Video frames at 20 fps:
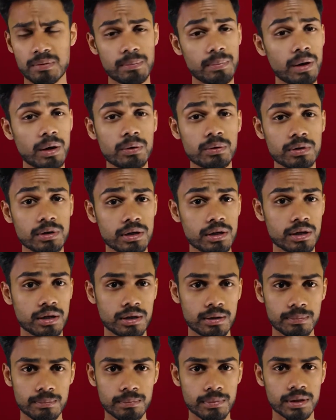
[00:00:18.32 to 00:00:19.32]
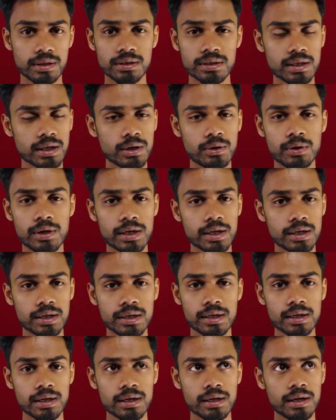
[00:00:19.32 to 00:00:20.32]
about a month ago in
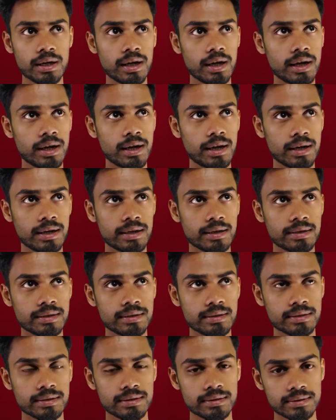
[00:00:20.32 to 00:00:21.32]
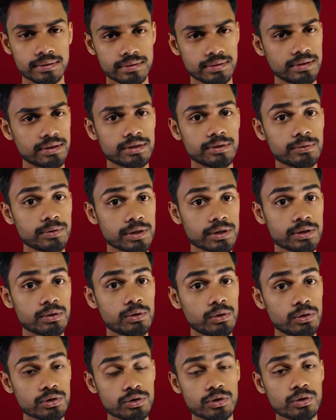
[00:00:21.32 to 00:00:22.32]
India, and this was
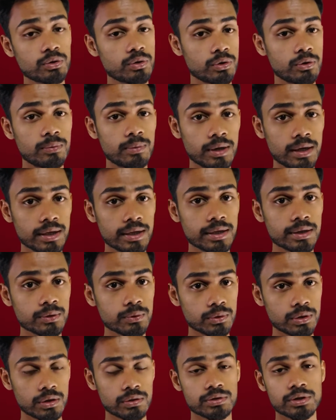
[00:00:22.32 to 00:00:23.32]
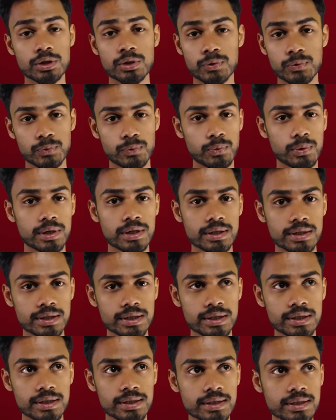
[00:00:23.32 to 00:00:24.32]
launched globally in
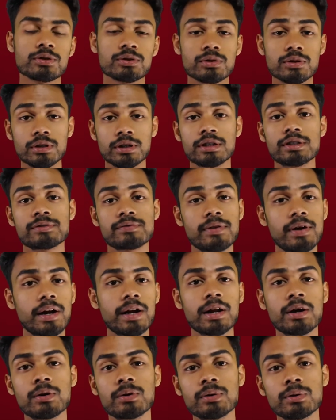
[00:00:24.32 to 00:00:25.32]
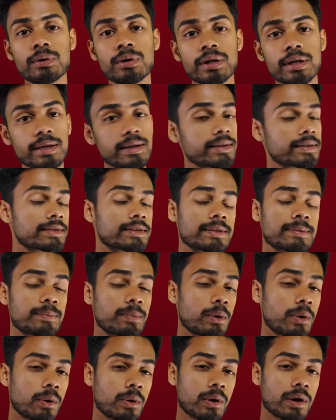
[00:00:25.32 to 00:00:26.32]
2020. So let's find out, is the
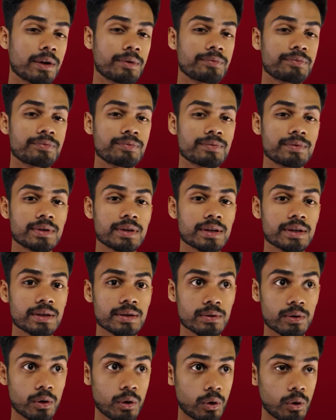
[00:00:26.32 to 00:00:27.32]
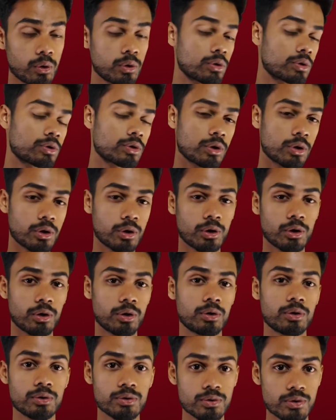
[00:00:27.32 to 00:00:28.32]
Poco M3 worth
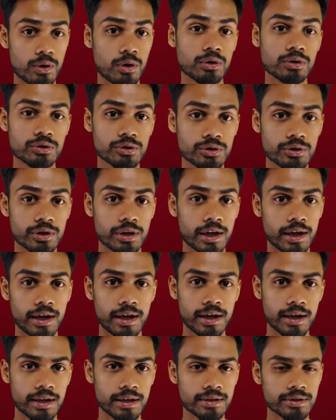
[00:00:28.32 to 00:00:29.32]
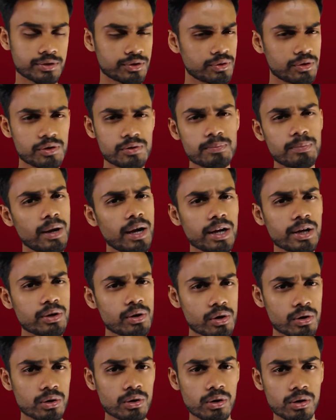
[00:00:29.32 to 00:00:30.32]
or not, and should you buy it
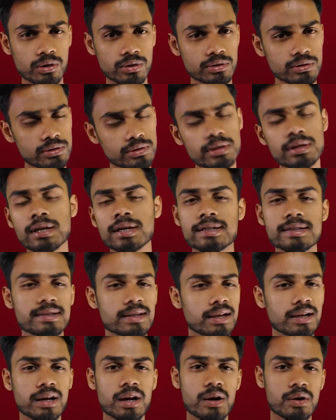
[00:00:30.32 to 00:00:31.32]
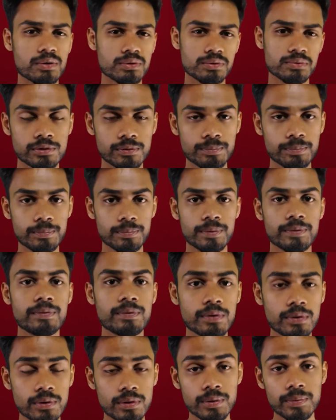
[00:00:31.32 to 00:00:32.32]
or not? Let's check it out. So
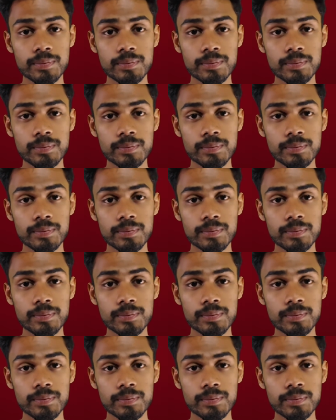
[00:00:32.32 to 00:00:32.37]
before we